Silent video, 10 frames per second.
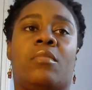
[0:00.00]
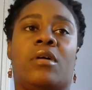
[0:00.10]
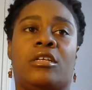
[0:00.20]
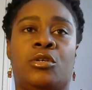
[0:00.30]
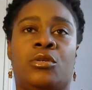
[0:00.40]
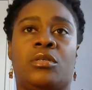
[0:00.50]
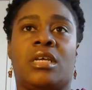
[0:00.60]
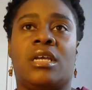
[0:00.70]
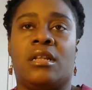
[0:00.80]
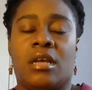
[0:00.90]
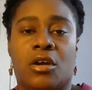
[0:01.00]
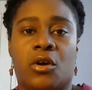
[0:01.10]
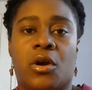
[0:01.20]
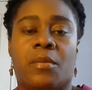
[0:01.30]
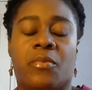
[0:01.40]
using a
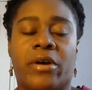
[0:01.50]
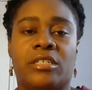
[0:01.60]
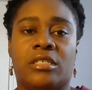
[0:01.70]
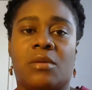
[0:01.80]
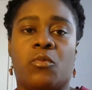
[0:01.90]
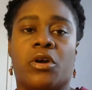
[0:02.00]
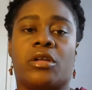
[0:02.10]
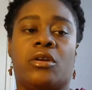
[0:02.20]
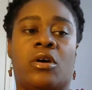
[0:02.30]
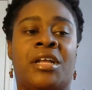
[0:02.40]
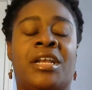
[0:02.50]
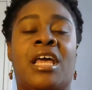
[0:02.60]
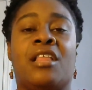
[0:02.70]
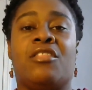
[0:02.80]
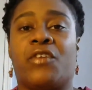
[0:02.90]
current project I'm working on,
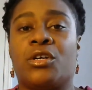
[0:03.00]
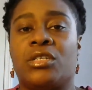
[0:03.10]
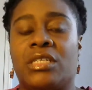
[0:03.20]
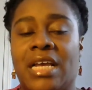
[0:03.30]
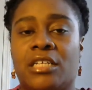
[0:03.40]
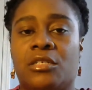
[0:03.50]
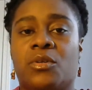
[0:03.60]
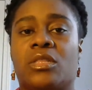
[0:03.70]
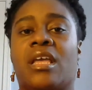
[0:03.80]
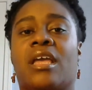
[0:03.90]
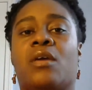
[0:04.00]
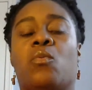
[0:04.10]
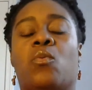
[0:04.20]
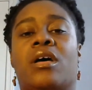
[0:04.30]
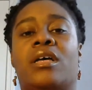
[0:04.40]
the first tangible thing
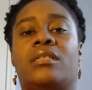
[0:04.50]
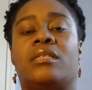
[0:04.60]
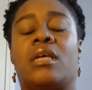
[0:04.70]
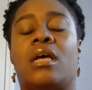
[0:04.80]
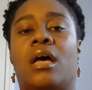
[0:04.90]
was